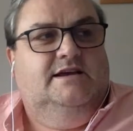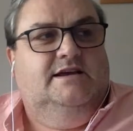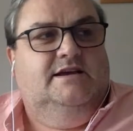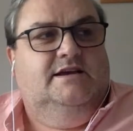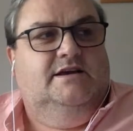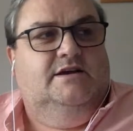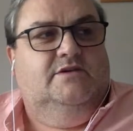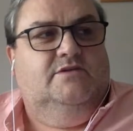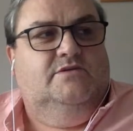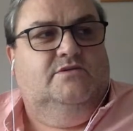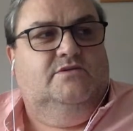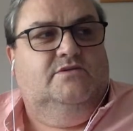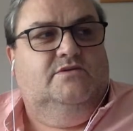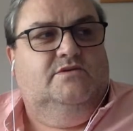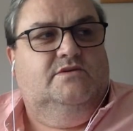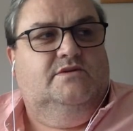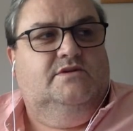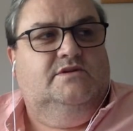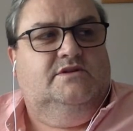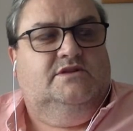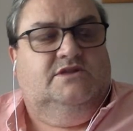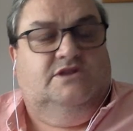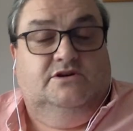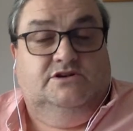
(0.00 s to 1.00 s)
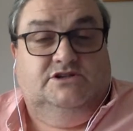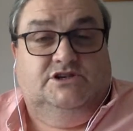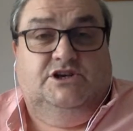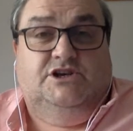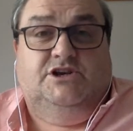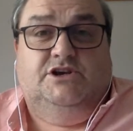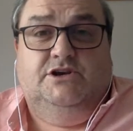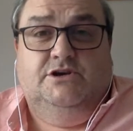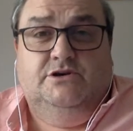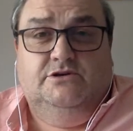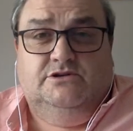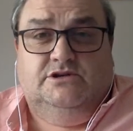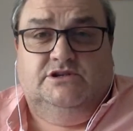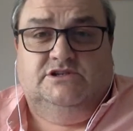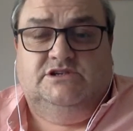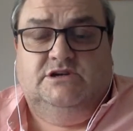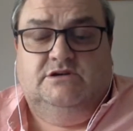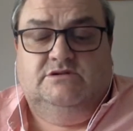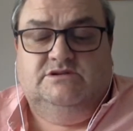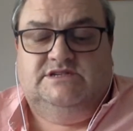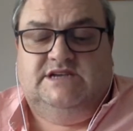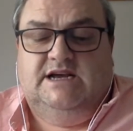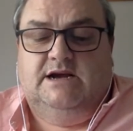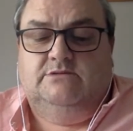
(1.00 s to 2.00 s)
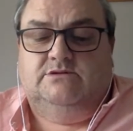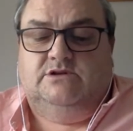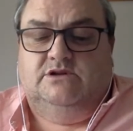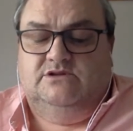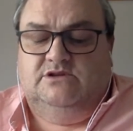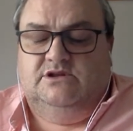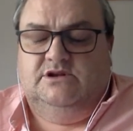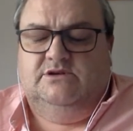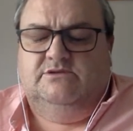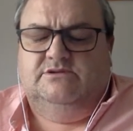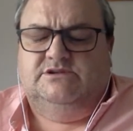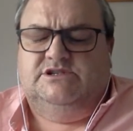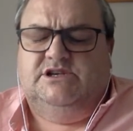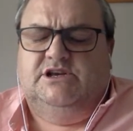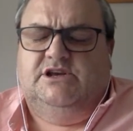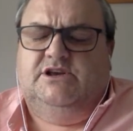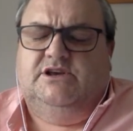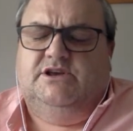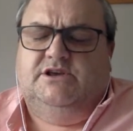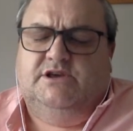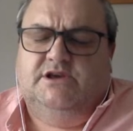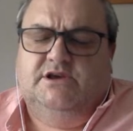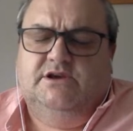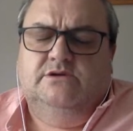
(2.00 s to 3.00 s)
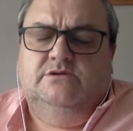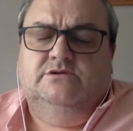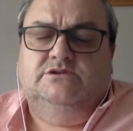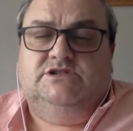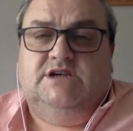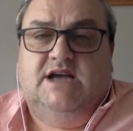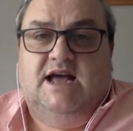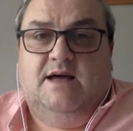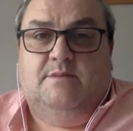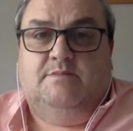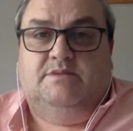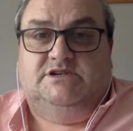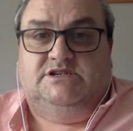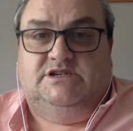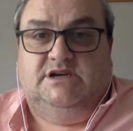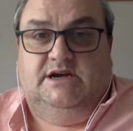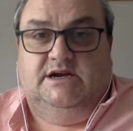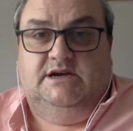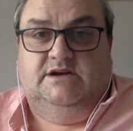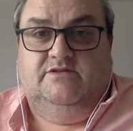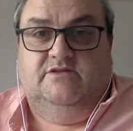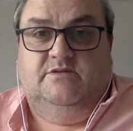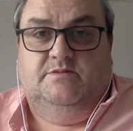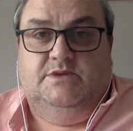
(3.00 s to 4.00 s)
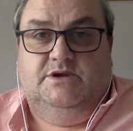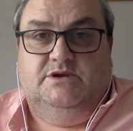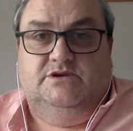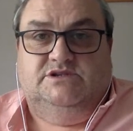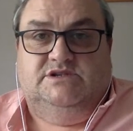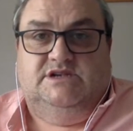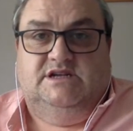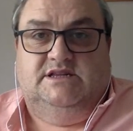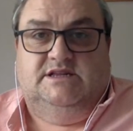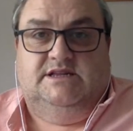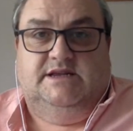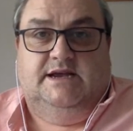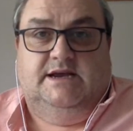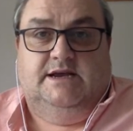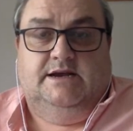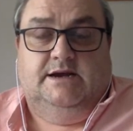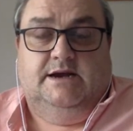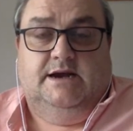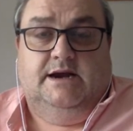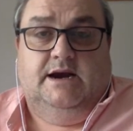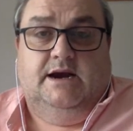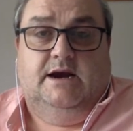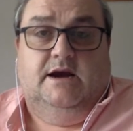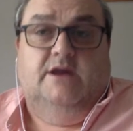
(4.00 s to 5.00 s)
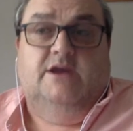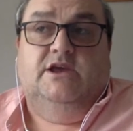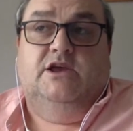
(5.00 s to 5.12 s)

you know, there's no doubt that there's a huge appetite for musical theatre here.